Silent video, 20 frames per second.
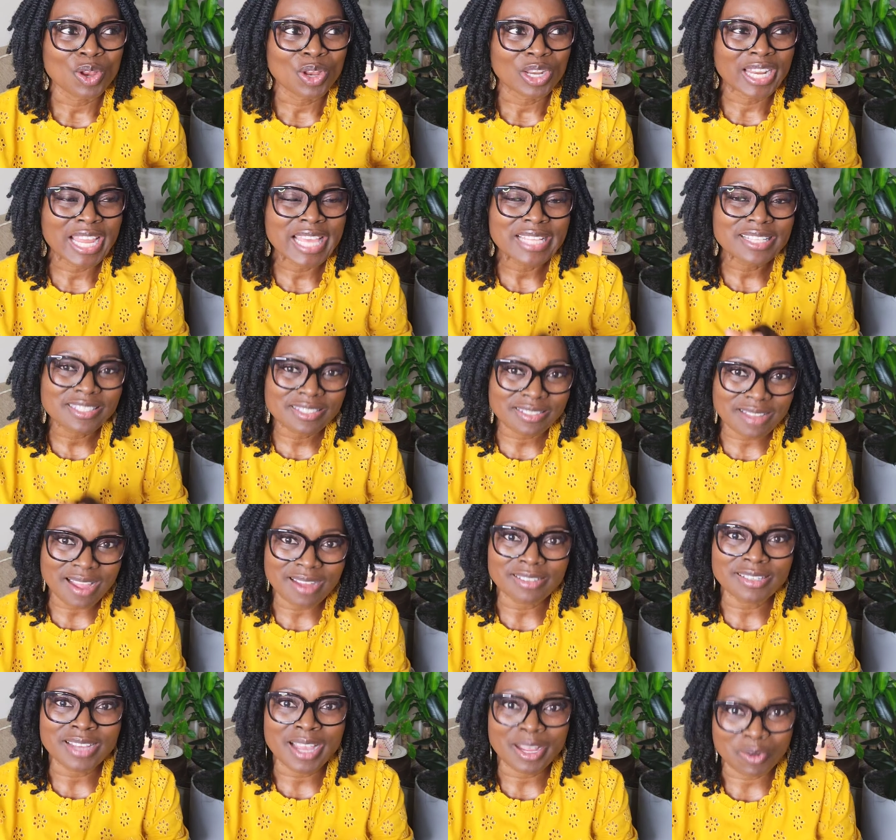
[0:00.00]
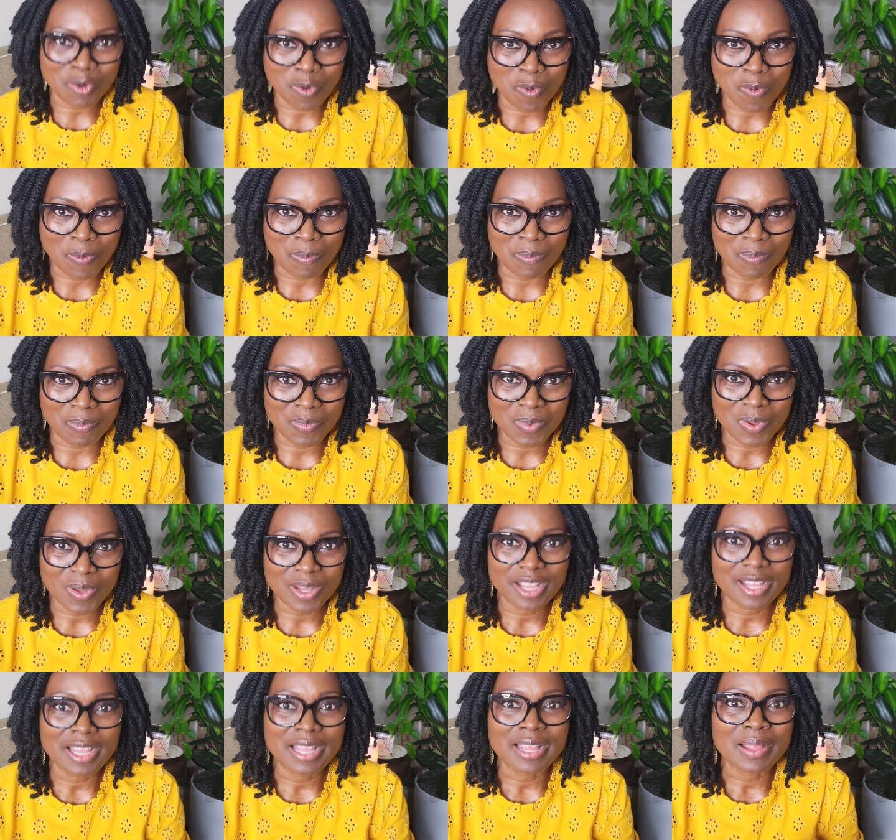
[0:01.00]
Let's start at home.
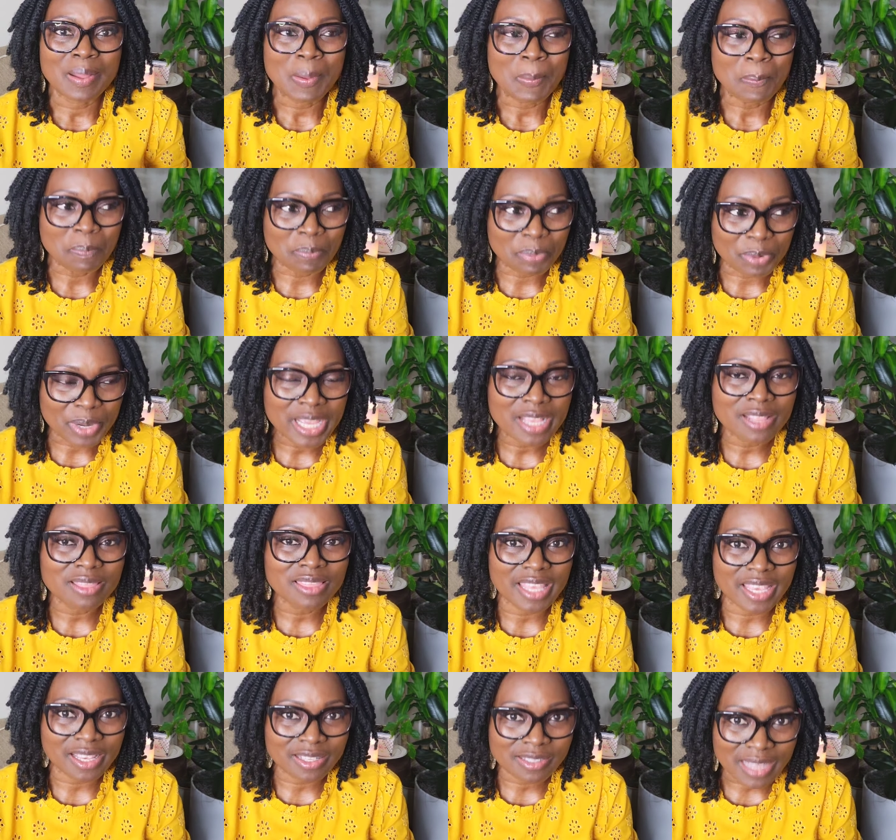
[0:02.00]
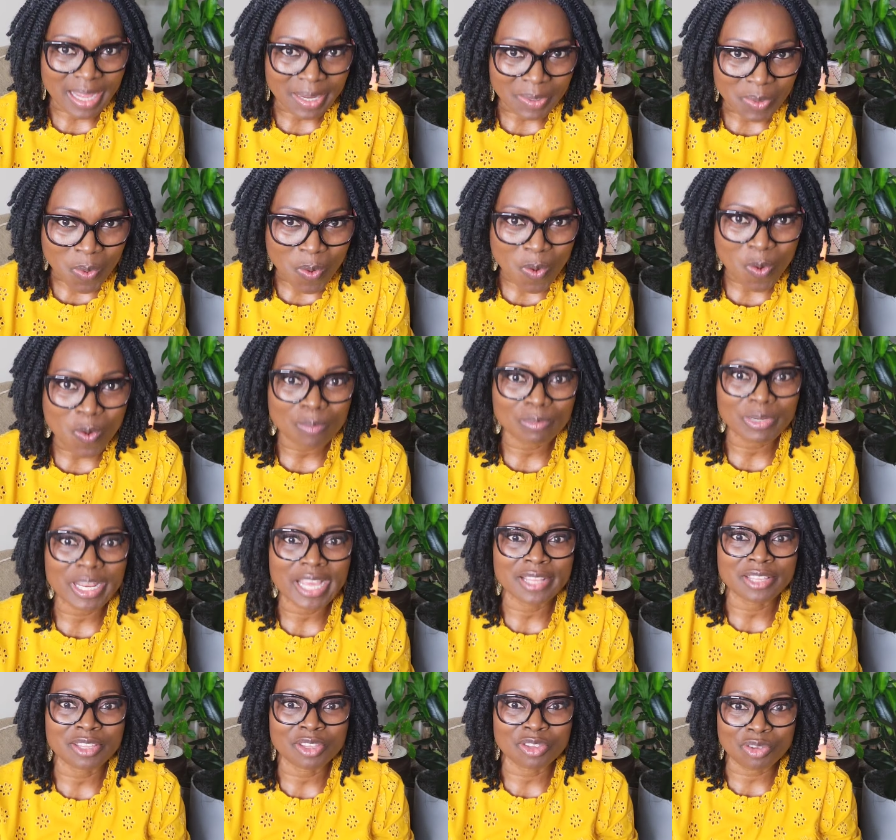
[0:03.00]
Bring things at home
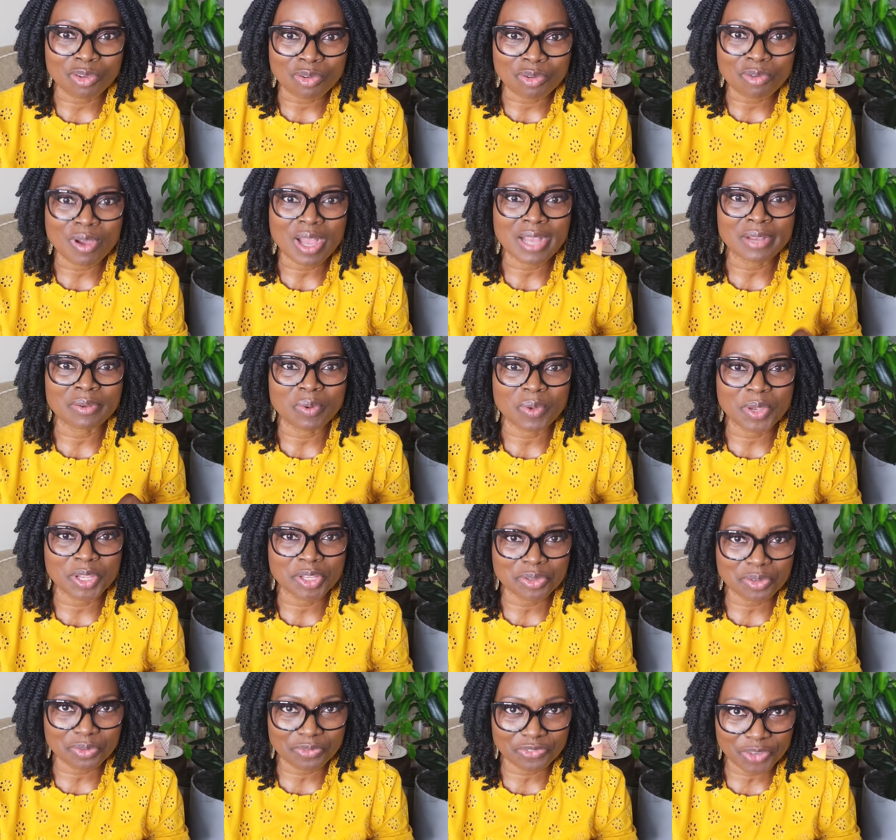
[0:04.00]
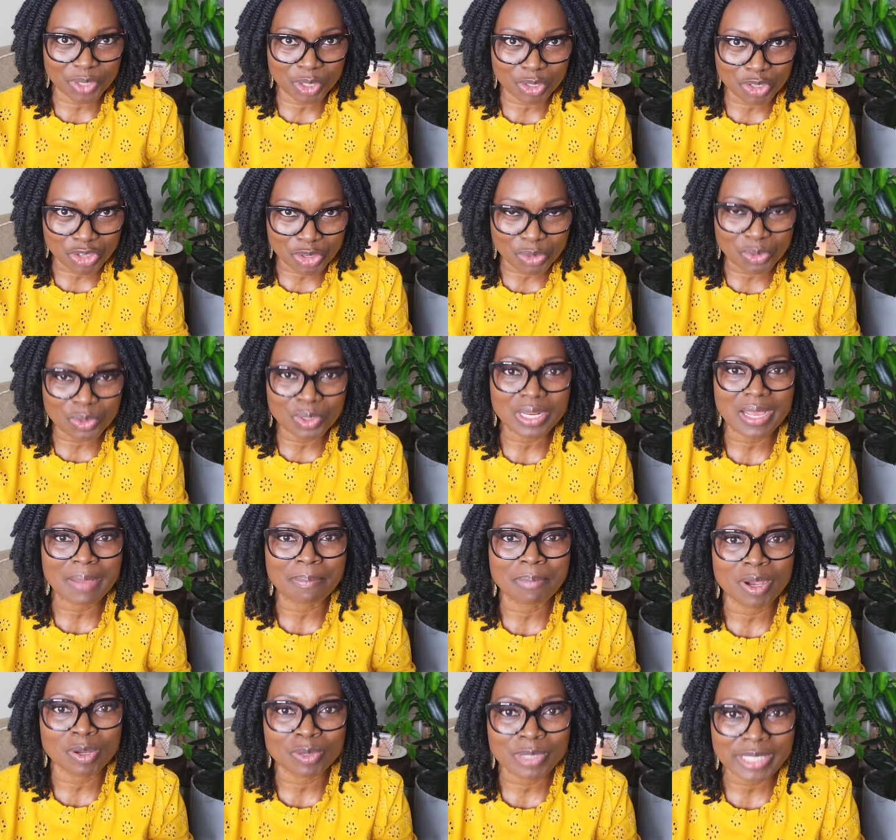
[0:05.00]
that you are going to feel good
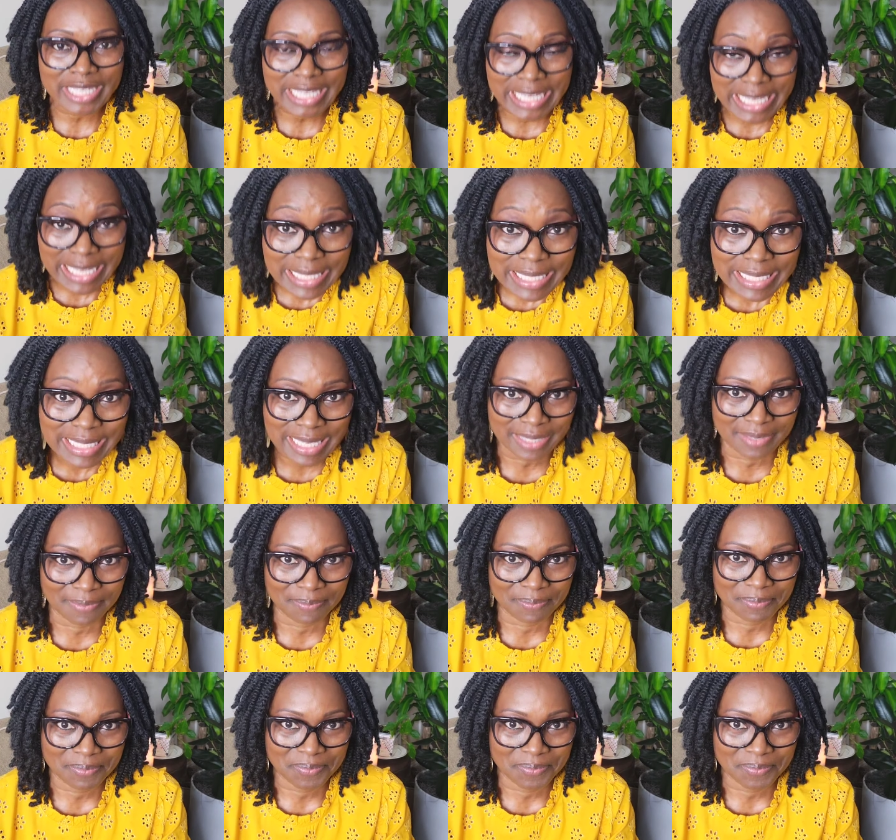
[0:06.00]
about eating.